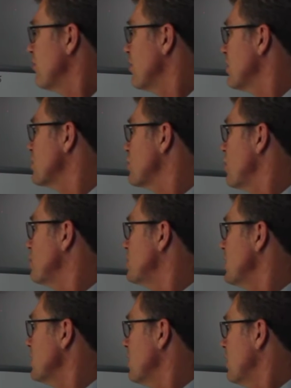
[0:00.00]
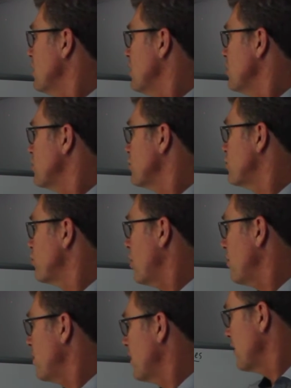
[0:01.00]
for this object to
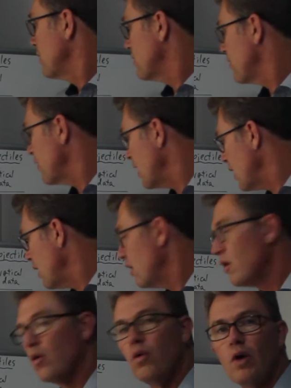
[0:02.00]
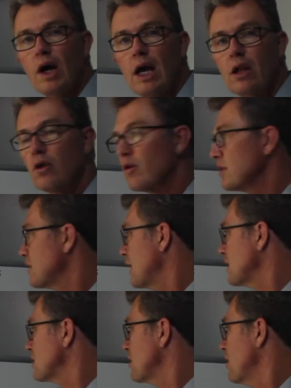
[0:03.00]
drop to there, or how long it
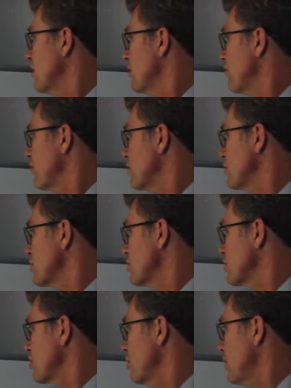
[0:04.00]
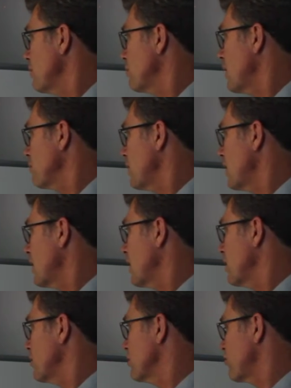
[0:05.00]
takes for it to just go put put put
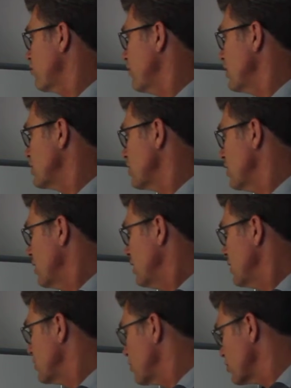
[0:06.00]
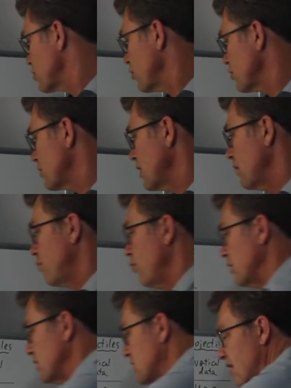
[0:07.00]
out in this direction until it's got to that
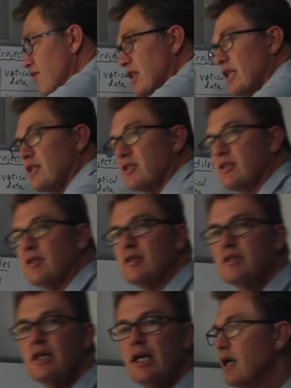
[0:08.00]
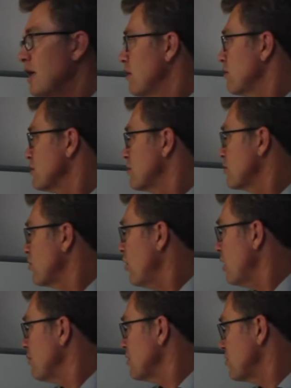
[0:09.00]
point. It's covered that distance D, because the
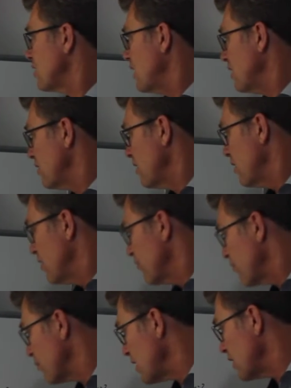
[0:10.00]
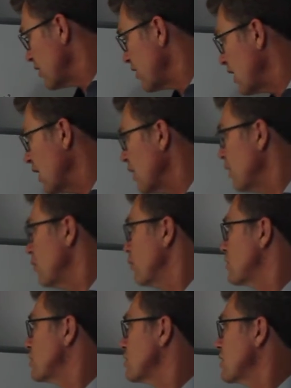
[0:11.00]
time is to get from there to there,
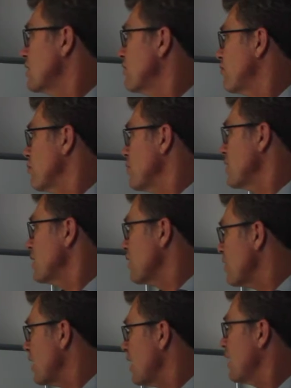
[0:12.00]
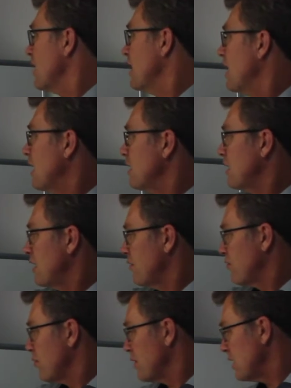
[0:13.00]
which is getting from there to there and getting
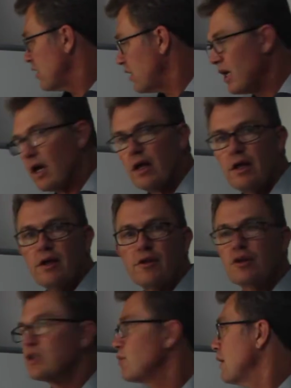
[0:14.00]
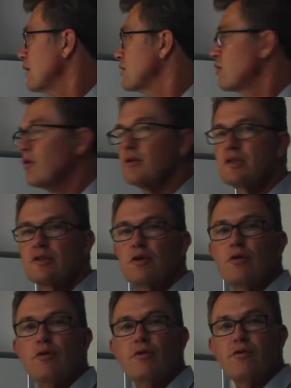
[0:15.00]
from there to there. This one is
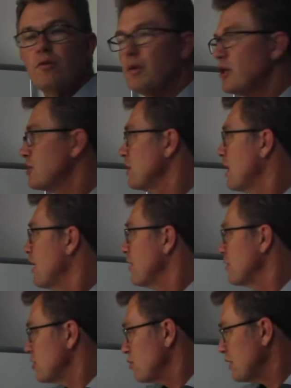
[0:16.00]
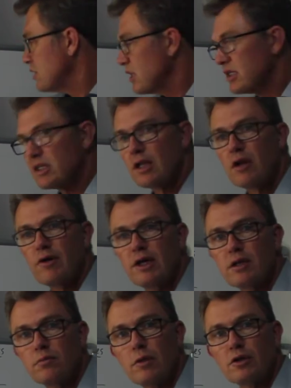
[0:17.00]
constant uniform motion, this one is
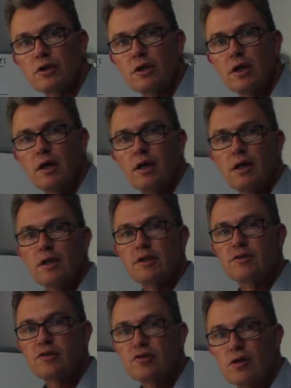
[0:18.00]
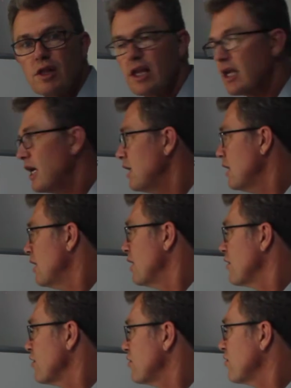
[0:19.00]
accelerated motion. Let's just do that again.
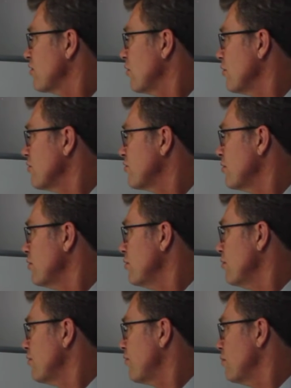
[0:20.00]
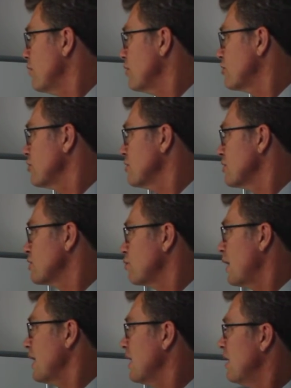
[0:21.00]
This is constant uniform motion this
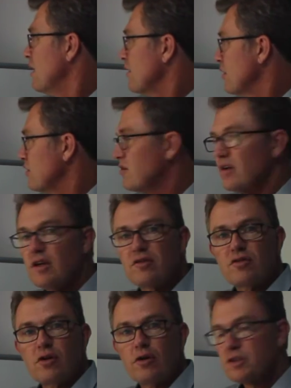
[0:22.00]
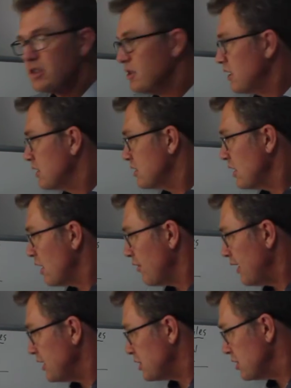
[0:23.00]
way, this is constant
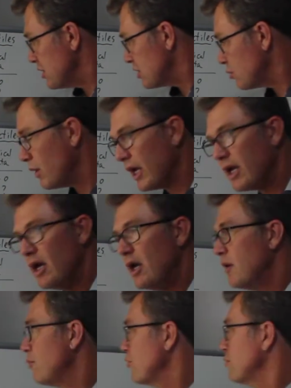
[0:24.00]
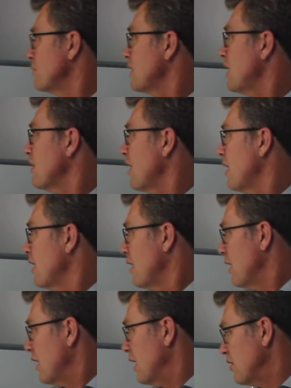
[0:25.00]
acceleration this way. Put them together,
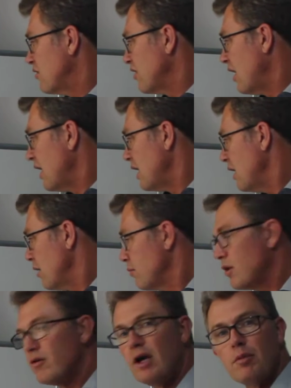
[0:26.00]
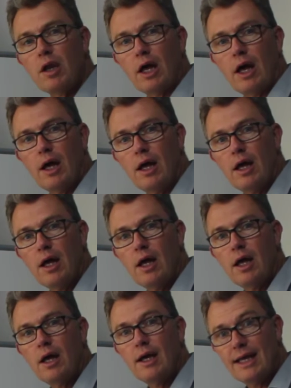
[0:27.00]
it's a parabola.
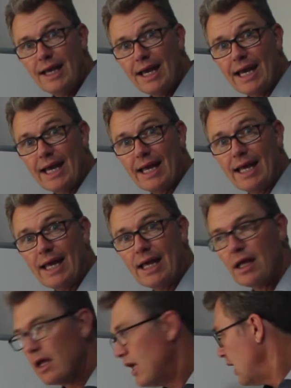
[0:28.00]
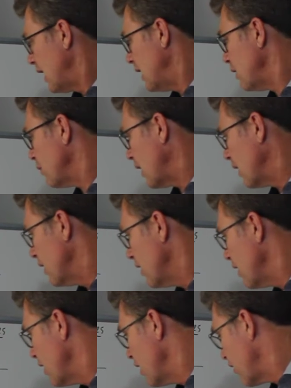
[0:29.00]
Yeah. Anyway,
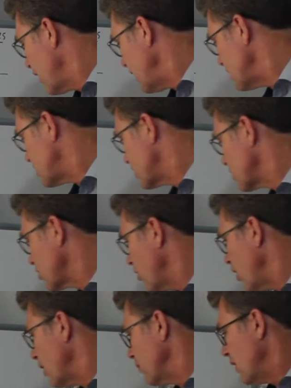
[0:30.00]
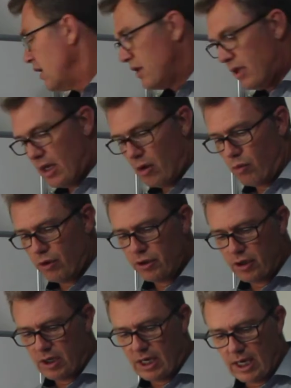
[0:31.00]
that's the time. Now what
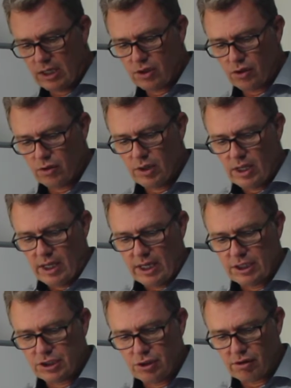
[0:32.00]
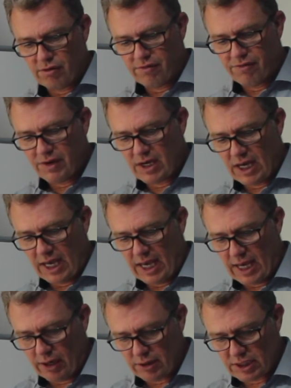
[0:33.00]
you can do is you can figure
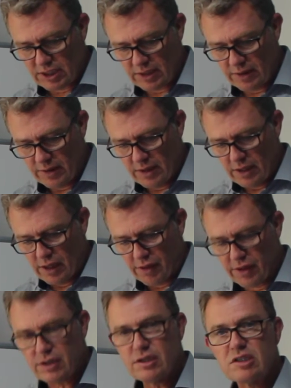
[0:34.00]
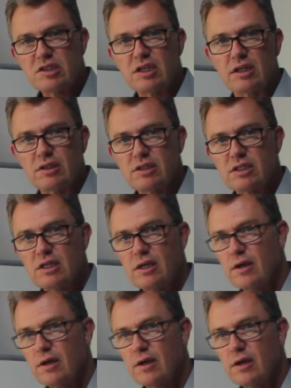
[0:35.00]
out the distance.